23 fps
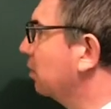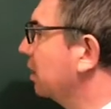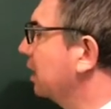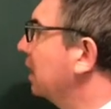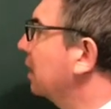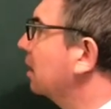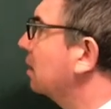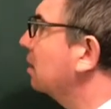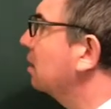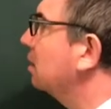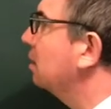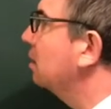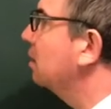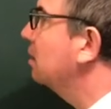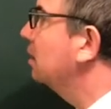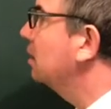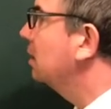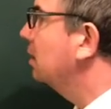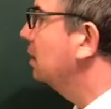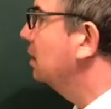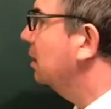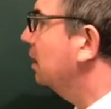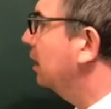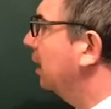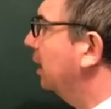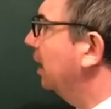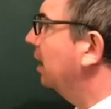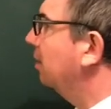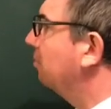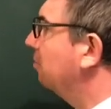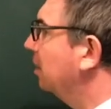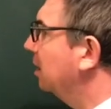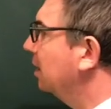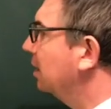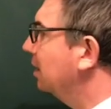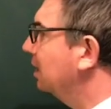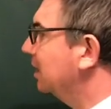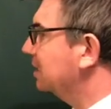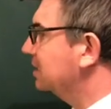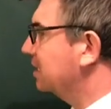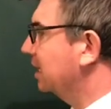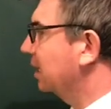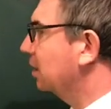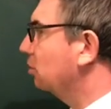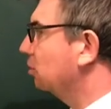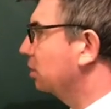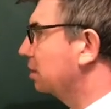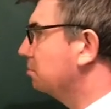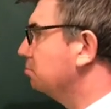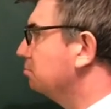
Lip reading: here. Let's take a look at